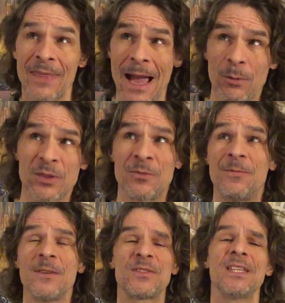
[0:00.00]
that was
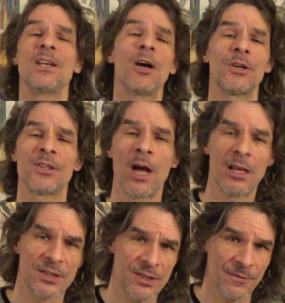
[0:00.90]

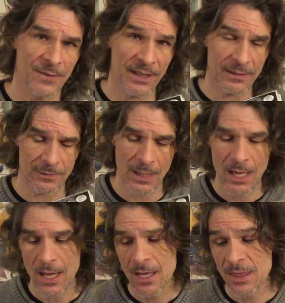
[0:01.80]
$1,500 to fix.
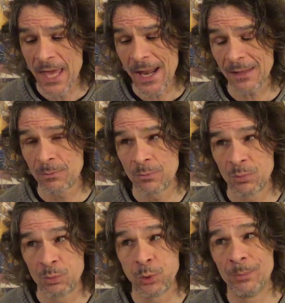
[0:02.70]
Then I
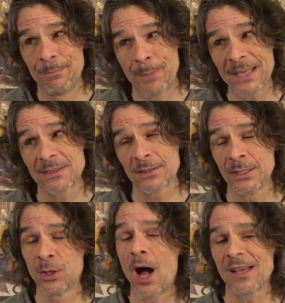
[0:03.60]
basically
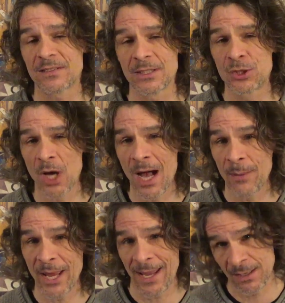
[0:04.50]
lost a
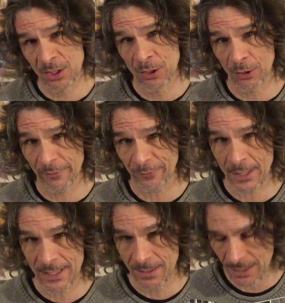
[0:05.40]
job and a
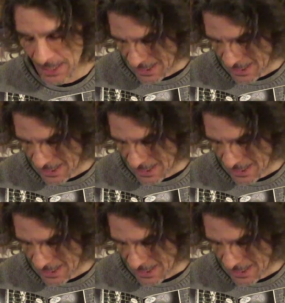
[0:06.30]
girlfriend.